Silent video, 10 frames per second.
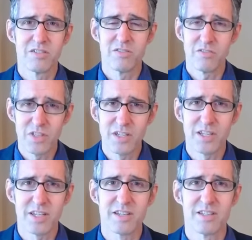
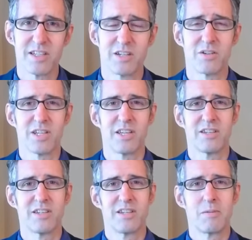feeling, literally,
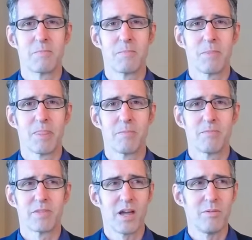
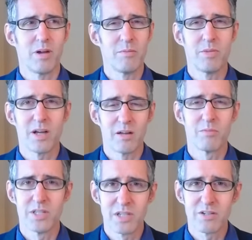I'm, I'm, not,
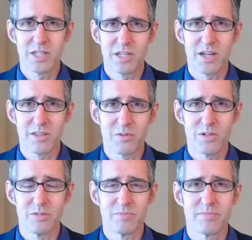I'm literally not in the
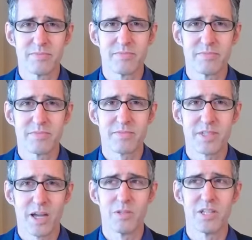room.
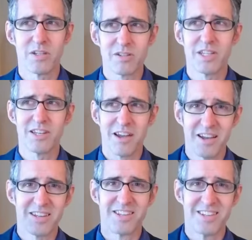I'm literally
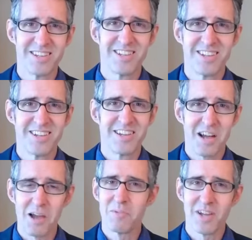not,
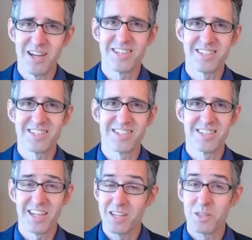I'm not
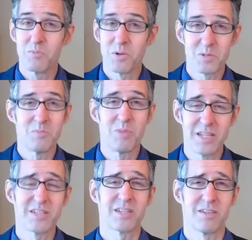getting the most
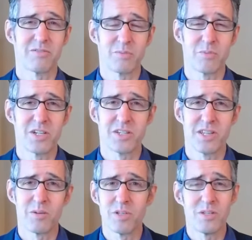basic information
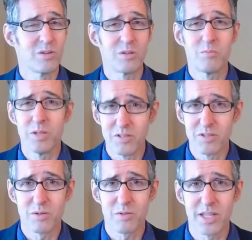that would, you could
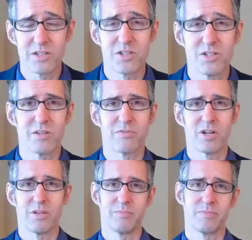build a relationship from.